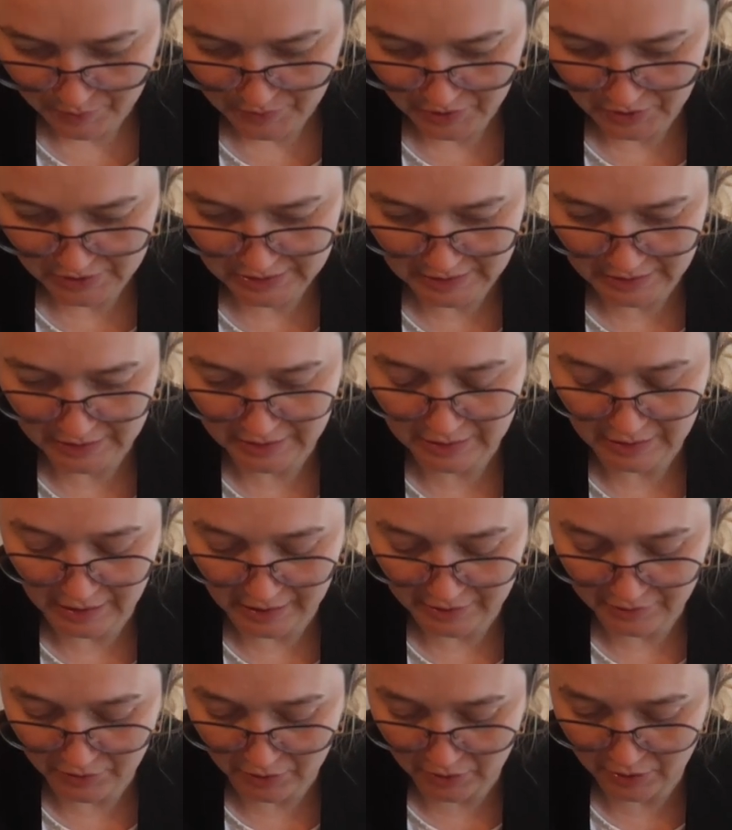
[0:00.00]
because I,
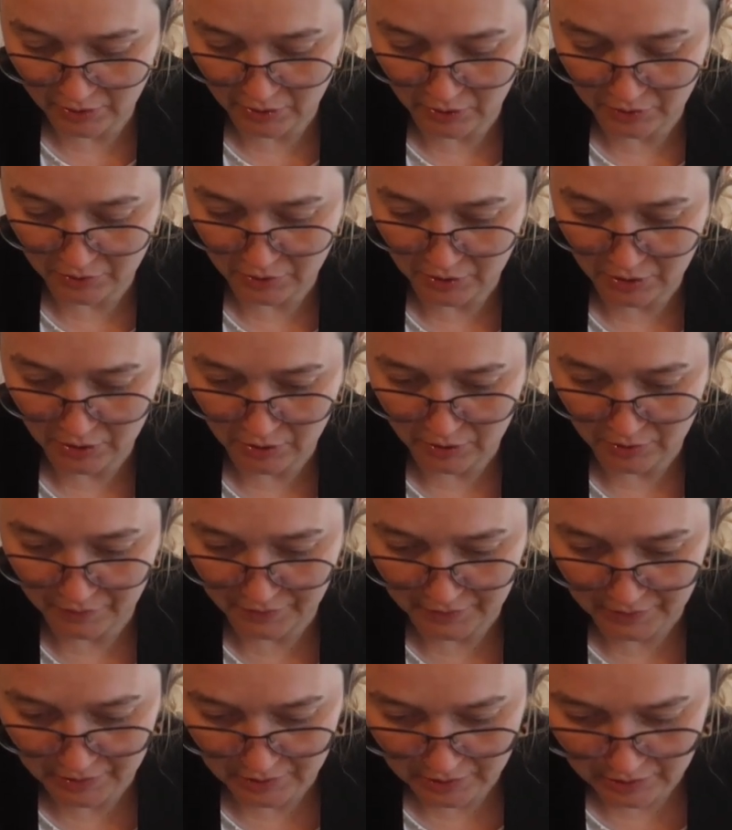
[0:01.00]
I'm not, not a lot
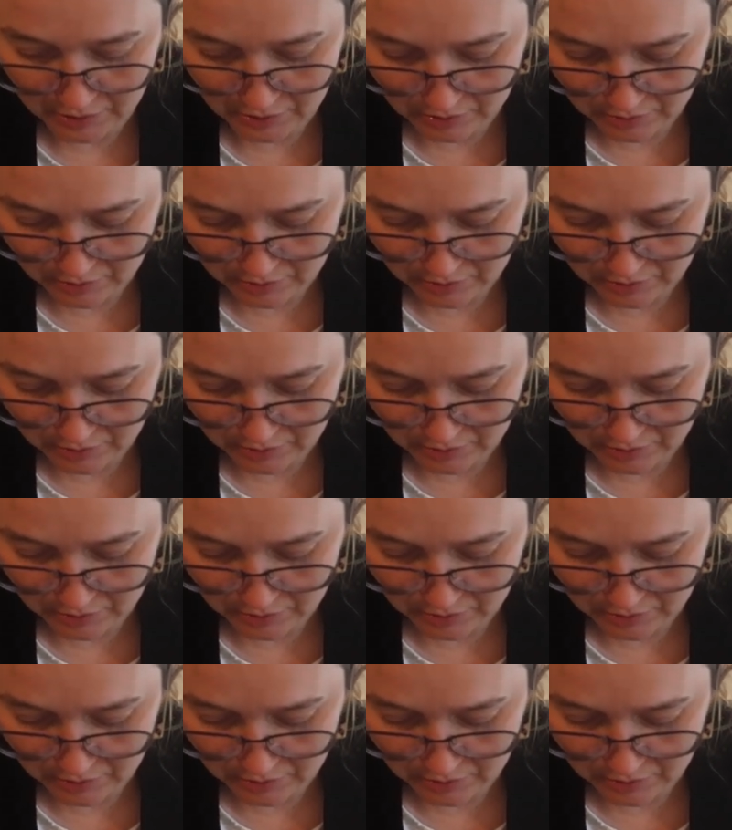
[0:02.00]
of it.